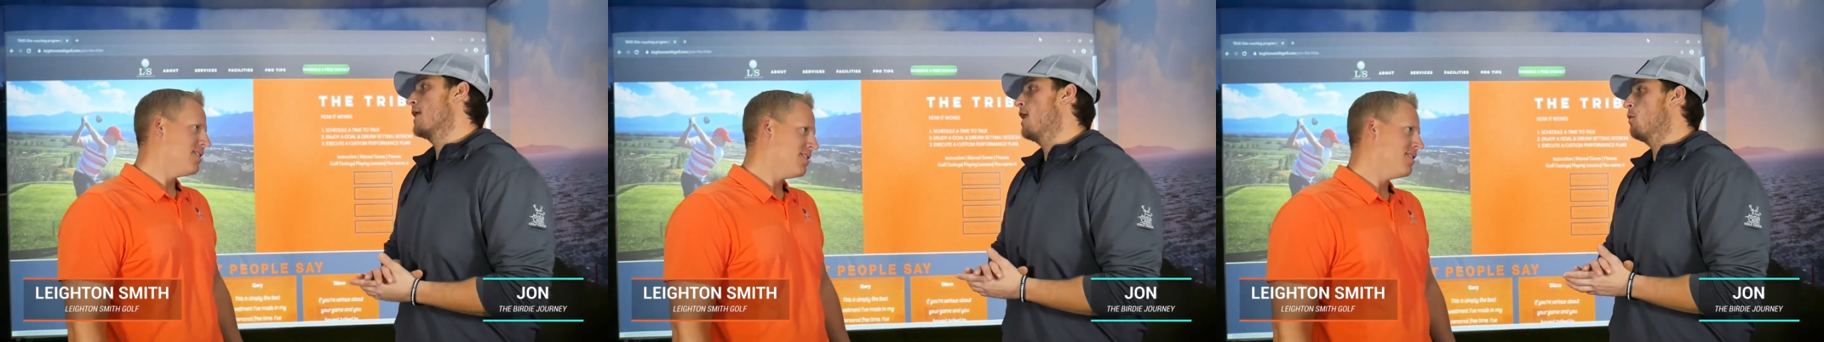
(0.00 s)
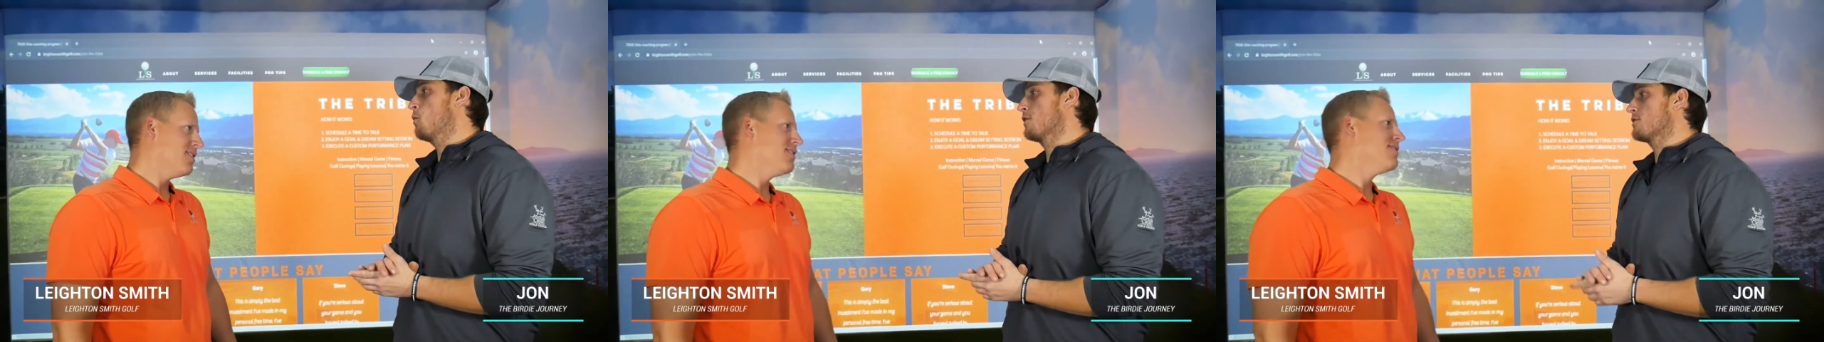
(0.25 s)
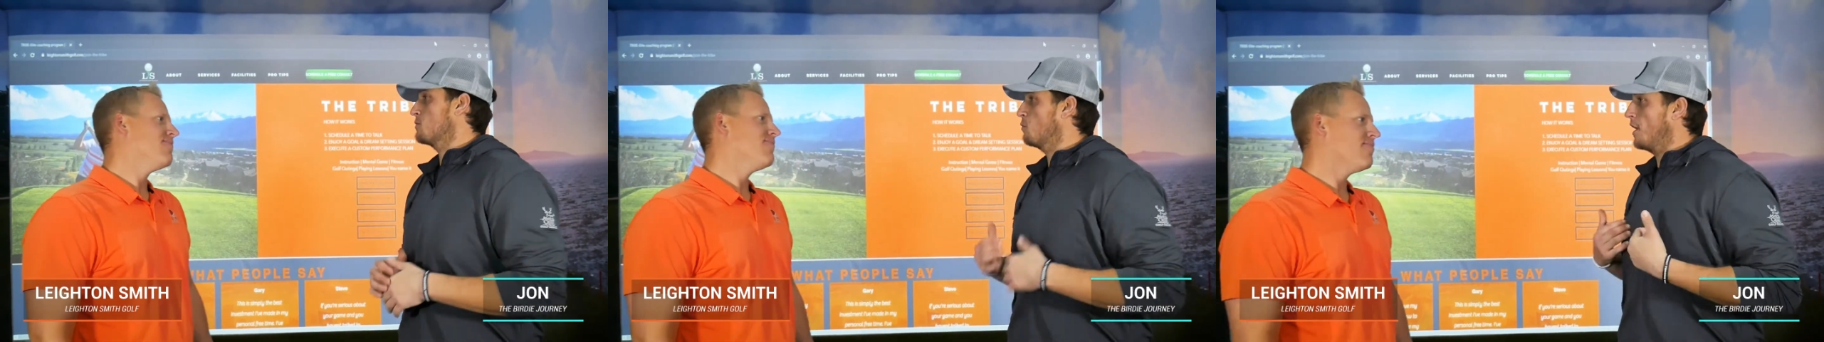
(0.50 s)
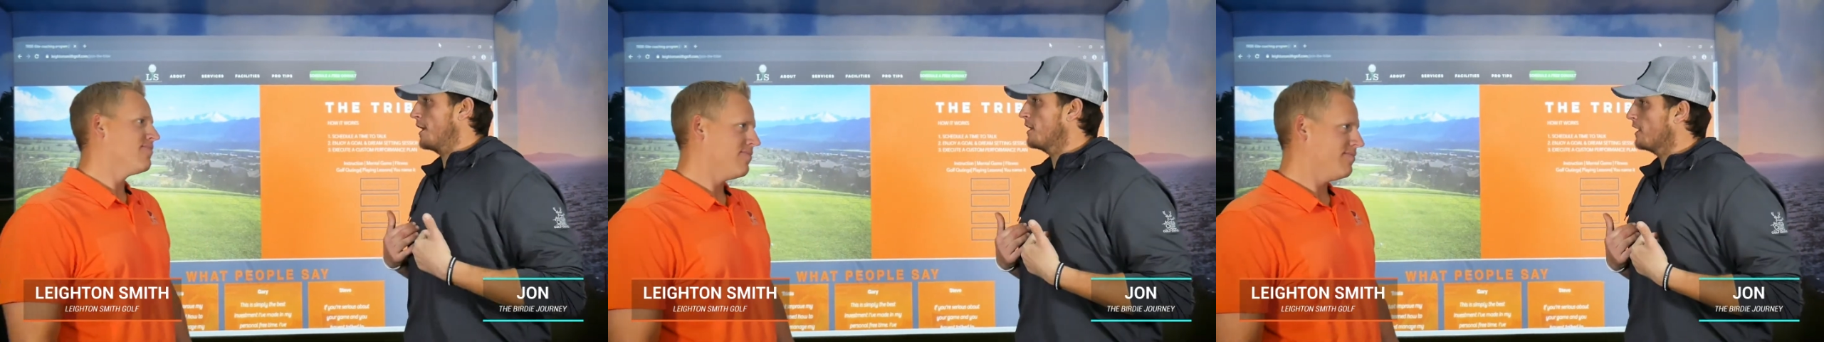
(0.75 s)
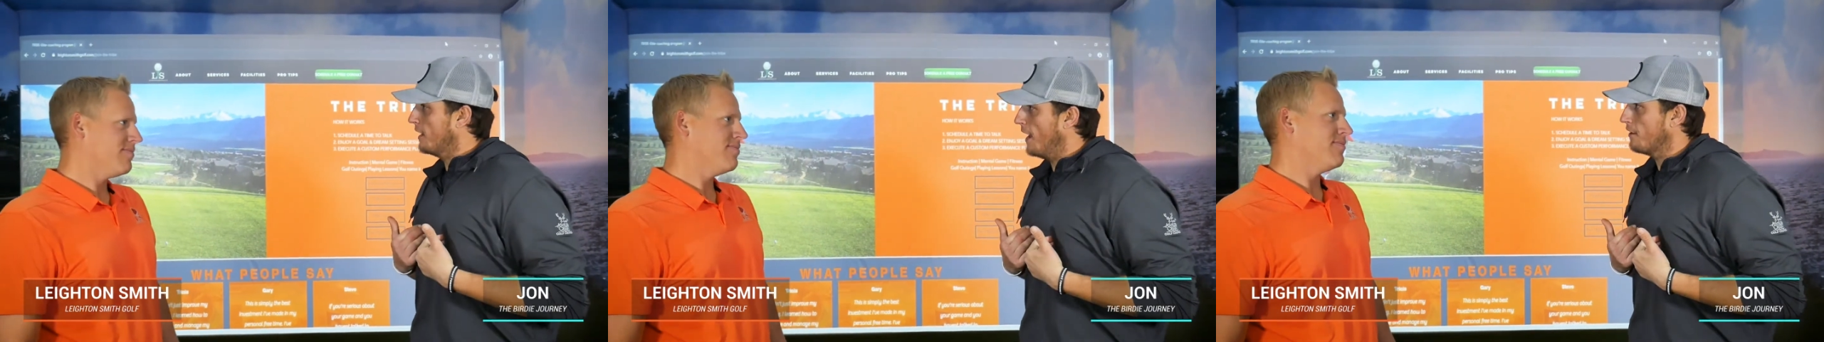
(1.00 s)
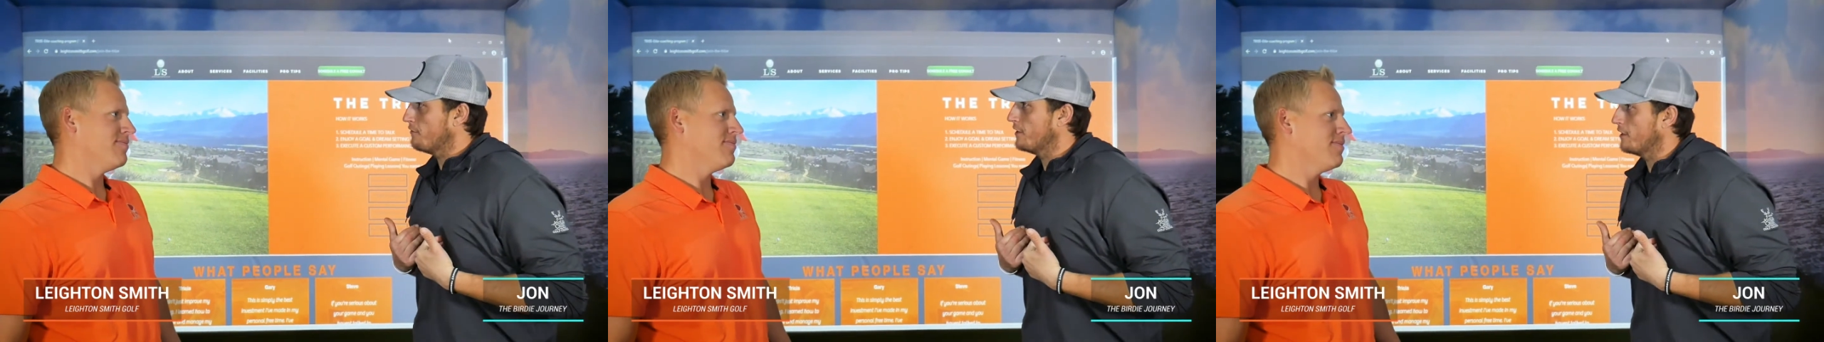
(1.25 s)
Speaker 1: and how it works and what I can get
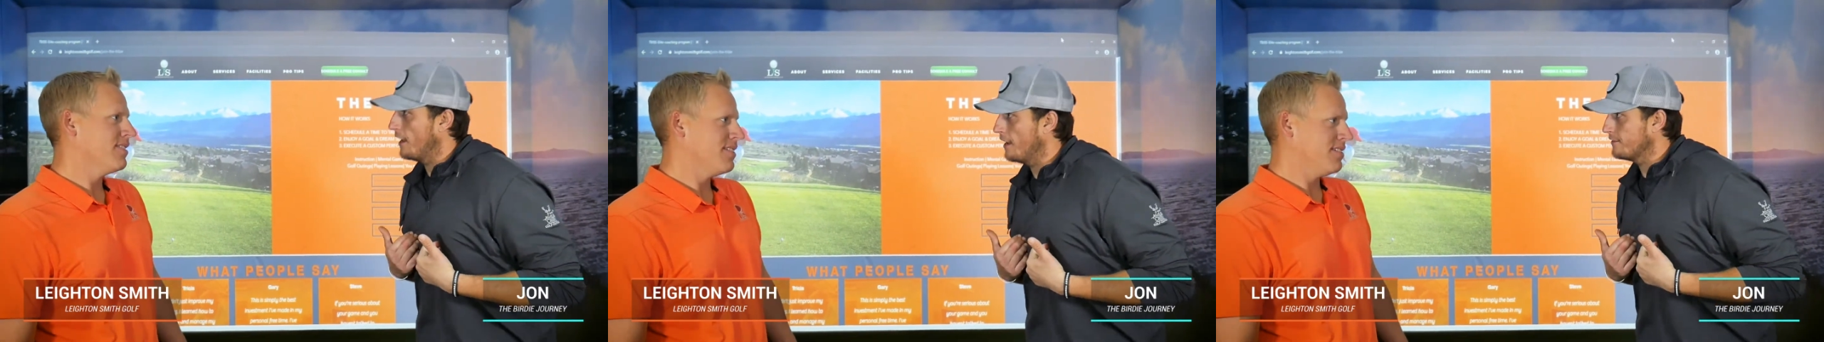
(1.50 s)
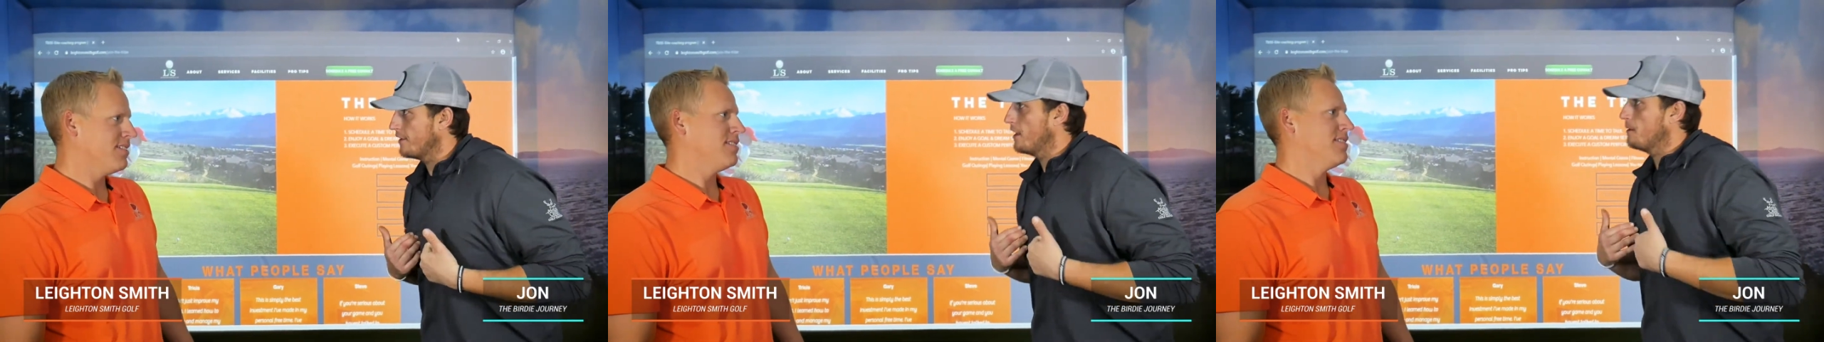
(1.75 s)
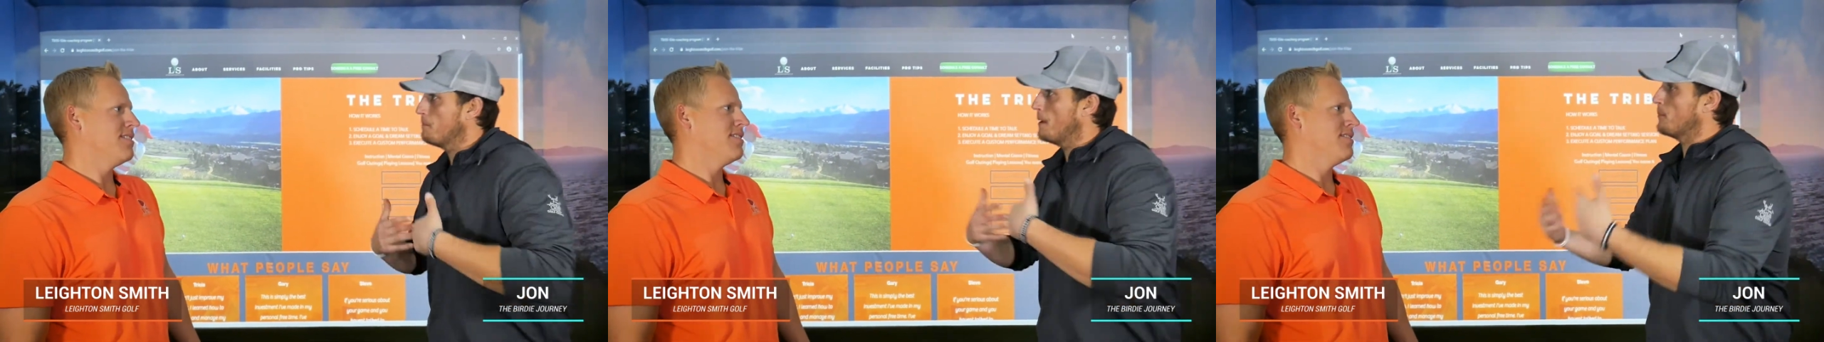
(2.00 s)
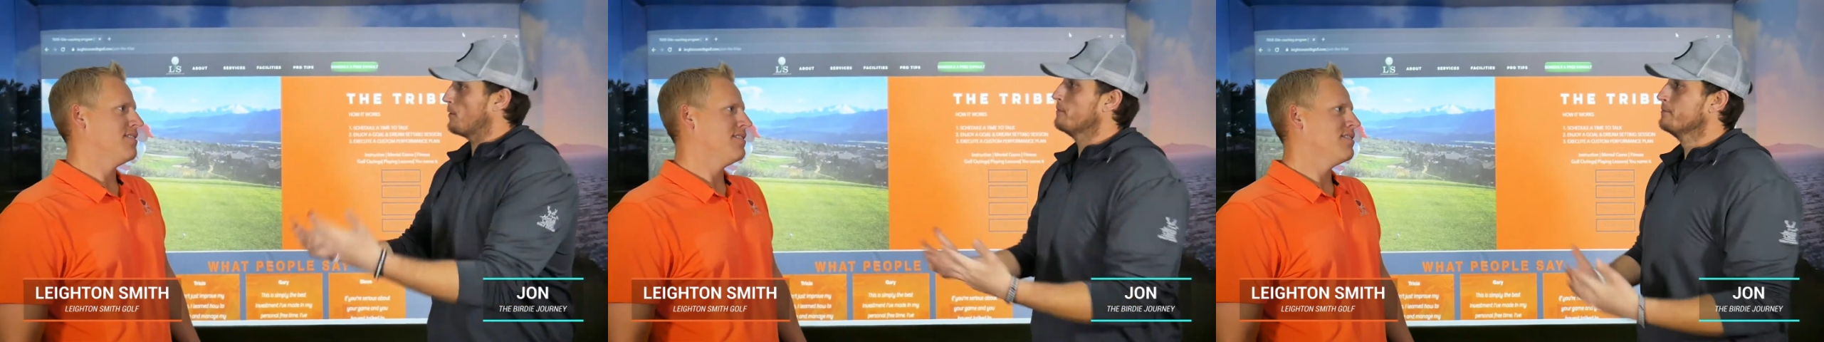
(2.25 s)
out of it as a member.